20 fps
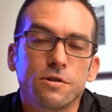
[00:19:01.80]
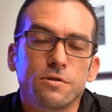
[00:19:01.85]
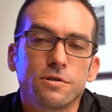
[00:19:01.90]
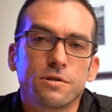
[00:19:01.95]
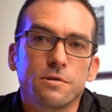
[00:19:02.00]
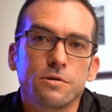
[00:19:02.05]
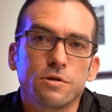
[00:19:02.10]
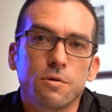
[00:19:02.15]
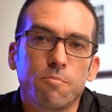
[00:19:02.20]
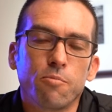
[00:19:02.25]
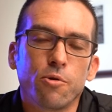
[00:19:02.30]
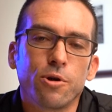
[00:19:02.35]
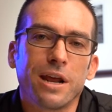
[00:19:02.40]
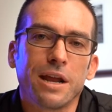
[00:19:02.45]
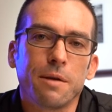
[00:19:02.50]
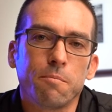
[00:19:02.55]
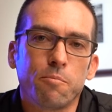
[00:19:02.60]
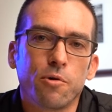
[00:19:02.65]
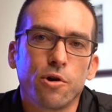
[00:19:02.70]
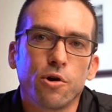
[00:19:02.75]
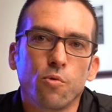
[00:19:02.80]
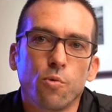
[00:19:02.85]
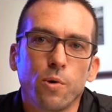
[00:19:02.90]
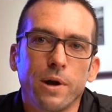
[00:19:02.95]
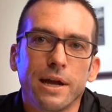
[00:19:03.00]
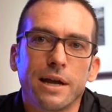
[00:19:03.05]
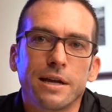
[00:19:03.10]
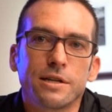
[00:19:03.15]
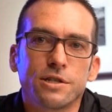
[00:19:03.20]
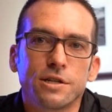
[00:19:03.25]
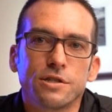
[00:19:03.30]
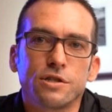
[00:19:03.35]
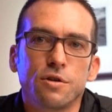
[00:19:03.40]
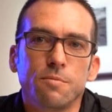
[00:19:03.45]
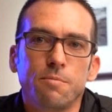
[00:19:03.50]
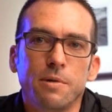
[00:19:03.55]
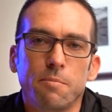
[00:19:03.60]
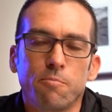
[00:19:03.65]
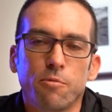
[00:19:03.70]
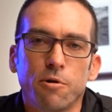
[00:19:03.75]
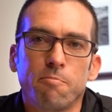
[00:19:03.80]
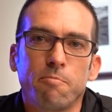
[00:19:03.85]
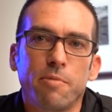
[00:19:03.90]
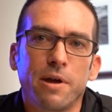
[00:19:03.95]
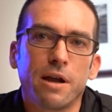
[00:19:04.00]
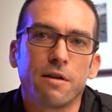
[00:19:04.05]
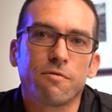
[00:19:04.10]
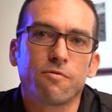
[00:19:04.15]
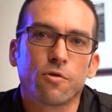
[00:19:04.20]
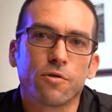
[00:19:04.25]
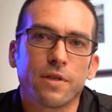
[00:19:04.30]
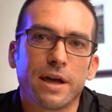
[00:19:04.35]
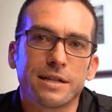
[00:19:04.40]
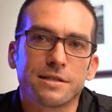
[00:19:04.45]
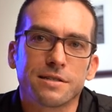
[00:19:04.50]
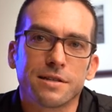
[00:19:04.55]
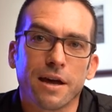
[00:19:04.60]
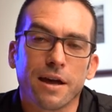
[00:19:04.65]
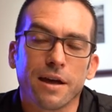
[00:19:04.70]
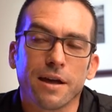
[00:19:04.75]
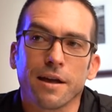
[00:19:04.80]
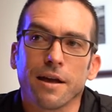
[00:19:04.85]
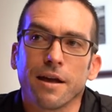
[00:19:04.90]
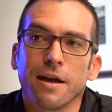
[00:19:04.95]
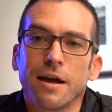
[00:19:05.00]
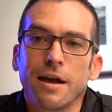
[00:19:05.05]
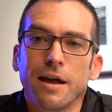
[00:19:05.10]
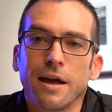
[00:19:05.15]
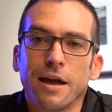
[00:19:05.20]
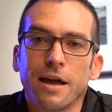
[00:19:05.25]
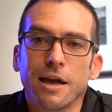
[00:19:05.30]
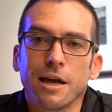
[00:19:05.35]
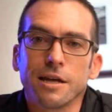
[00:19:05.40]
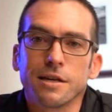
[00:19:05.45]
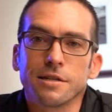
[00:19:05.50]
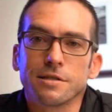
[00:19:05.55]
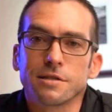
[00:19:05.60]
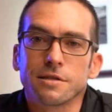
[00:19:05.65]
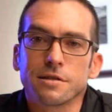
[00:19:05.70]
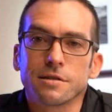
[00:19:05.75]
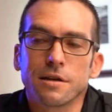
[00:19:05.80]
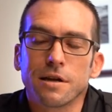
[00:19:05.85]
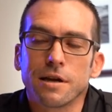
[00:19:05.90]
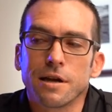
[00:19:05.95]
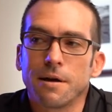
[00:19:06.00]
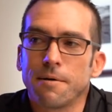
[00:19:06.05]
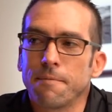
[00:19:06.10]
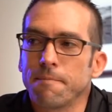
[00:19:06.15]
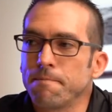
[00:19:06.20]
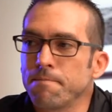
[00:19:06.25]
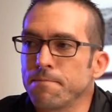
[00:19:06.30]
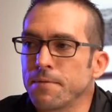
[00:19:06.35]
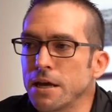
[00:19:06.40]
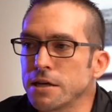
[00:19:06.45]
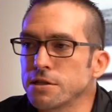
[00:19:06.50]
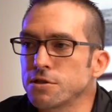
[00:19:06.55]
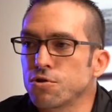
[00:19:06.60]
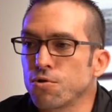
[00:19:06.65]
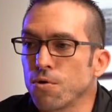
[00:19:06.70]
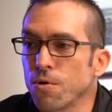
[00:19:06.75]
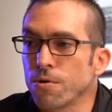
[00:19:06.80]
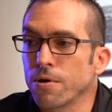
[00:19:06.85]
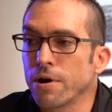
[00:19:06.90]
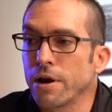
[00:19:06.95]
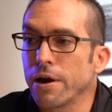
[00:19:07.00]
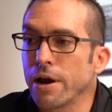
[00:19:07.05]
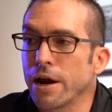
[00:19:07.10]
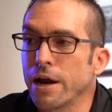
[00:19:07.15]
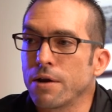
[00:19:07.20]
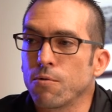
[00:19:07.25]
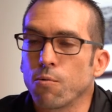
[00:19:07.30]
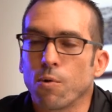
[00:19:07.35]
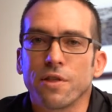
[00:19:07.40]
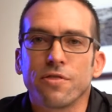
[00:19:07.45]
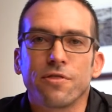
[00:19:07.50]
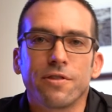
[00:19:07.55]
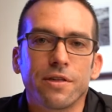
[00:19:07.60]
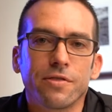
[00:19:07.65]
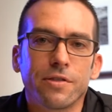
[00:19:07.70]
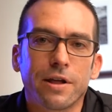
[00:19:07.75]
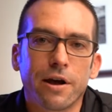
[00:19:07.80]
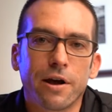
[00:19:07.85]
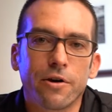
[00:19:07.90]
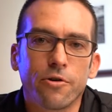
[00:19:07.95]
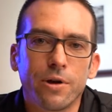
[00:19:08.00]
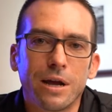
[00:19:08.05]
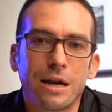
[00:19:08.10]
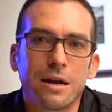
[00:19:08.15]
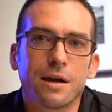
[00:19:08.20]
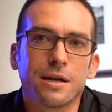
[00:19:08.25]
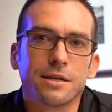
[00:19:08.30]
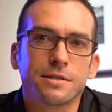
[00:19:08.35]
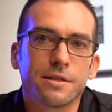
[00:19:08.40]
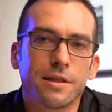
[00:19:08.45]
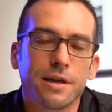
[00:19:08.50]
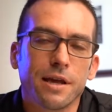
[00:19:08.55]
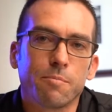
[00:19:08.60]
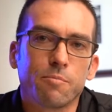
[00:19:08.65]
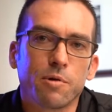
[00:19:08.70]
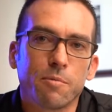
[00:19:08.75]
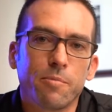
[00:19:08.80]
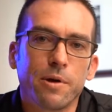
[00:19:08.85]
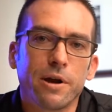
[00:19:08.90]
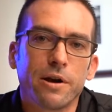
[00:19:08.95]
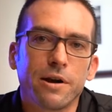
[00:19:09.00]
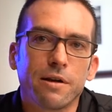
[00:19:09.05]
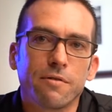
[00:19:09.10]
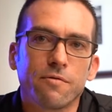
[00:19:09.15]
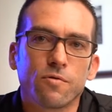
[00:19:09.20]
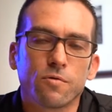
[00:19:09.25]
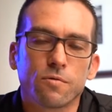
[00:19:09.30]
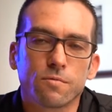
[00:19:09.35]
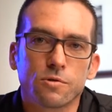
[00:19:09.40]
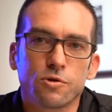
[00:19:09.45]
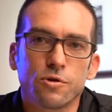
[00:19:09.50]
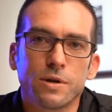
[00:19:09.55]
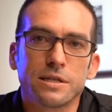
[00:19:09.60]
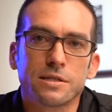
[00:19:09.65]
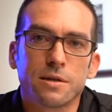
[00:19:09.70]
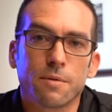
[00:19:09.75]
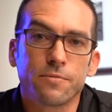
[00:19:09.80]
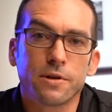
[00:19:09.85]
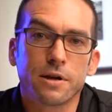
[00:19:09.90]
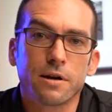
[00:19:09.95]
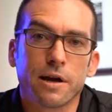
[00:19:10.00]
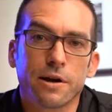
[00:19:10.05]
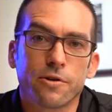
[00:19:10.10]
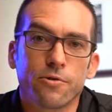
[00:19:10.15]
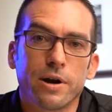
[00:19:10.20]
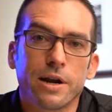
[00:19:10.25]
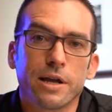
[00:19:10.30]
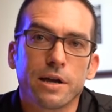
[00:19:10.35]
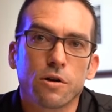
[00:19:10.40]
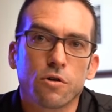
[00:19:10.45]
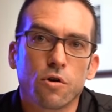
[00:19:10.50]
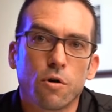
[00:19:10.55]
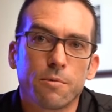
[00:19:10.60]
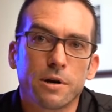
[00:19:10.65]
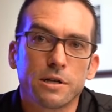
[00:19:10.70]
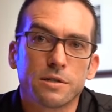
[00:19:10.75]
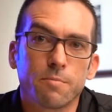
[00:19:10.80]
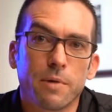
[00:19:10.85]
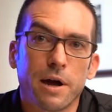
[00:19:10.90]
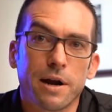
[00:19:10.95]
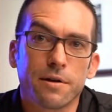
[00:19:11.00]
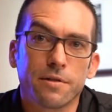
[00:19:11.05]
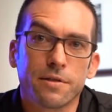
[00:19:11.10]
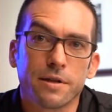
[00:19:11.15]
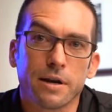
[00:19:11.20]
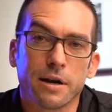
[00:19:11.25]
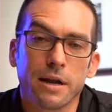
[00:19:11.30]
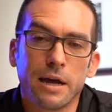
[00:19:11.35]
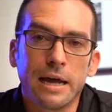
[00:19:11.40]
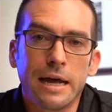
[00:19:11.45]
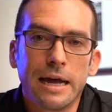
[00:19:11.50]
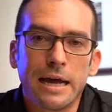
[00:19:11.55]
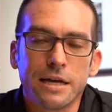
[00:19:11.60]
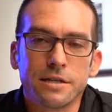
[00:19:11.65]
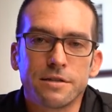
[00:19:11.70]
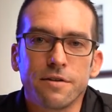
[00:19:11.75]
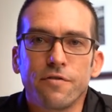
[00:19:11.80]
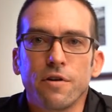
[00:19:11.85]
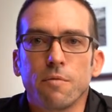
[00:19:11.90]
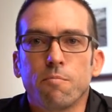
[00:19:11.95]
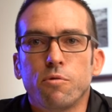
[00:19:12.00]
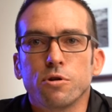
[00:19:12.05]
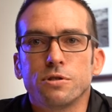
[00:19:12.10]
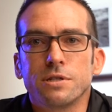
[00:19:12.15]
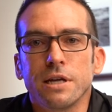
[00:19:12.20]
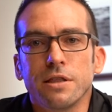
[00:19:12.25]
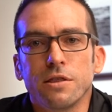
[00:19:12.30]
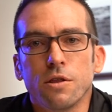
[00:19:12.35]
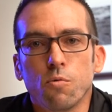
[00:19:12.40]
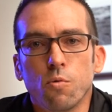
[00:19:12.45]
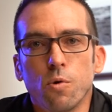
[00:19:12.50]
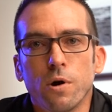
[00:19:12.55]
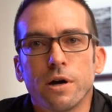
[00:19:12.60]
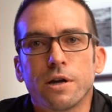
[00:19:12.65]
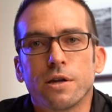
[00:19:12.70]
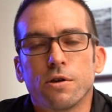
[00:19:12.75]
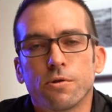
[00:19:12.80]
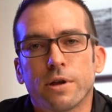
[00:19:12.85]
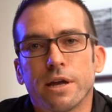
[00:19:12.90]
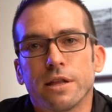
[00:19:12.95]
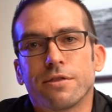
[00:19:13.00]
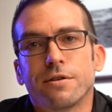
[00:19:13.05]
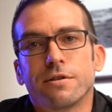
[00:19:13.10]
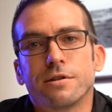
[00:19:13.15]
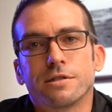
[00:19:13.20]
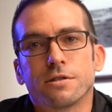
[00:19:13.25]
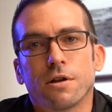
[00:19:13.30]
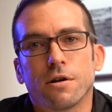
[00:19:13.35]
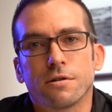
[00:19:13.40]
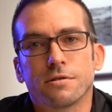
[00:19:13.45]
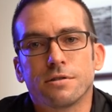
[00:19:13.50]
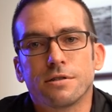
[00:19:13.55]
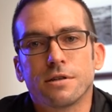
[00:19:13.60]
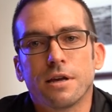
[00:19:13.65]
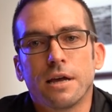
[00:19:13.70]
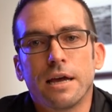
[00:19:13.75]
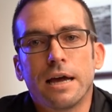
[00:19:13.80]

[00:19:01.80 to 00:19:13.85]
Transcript: you put in per week just to be prepared for that day is extraordinary. And one thing that I realized they preparing for doing something like running a Comrades Marathon is if you put in the work, you'll get the results.